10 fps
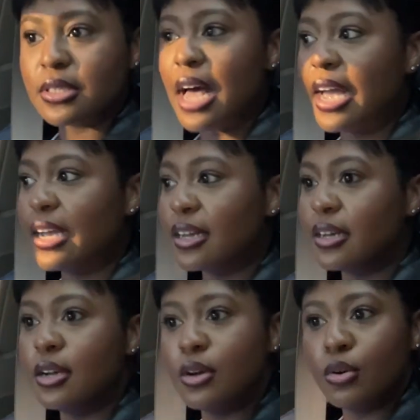like,
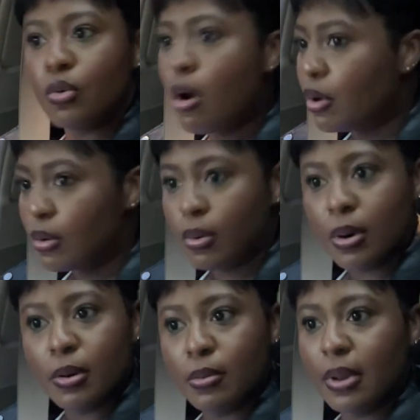quote
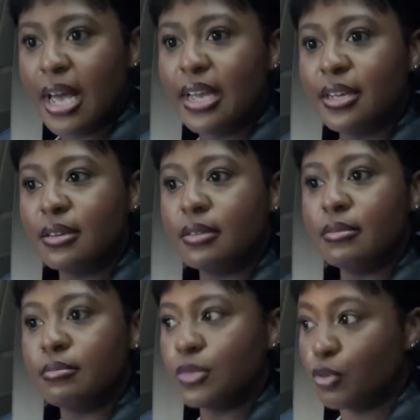unquote, like
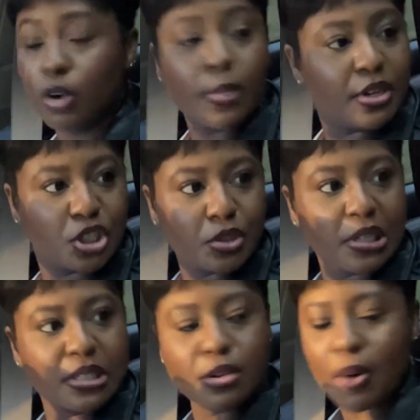grew up in the
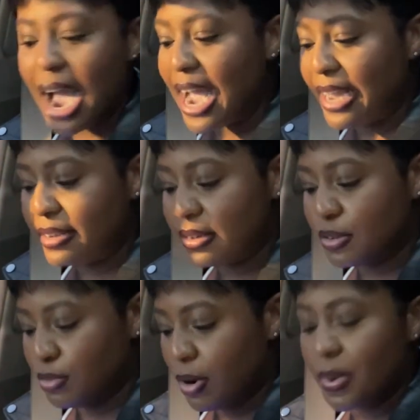streets. So I
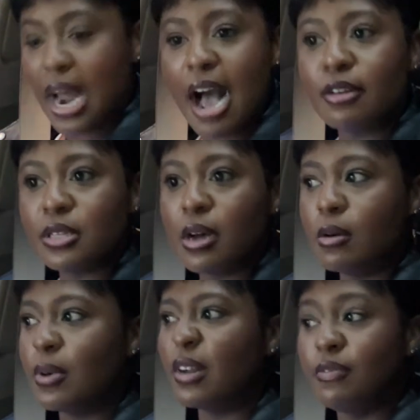grew up in a
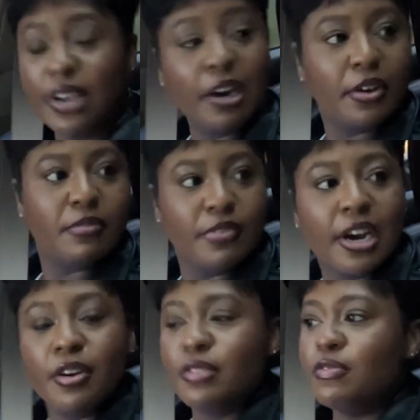household with a very,
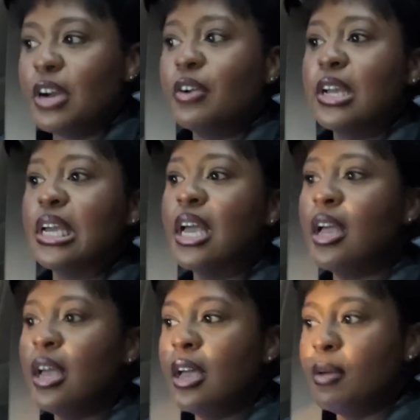very, very
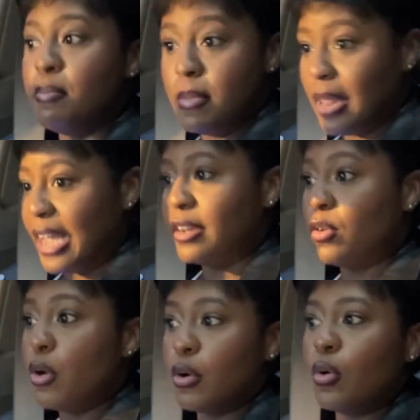like
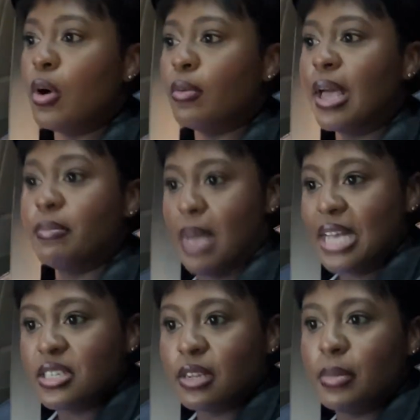quote unquote like
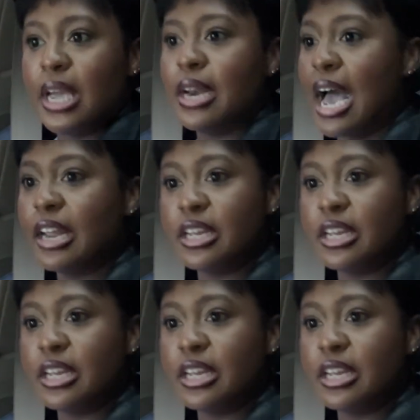masculine man, not in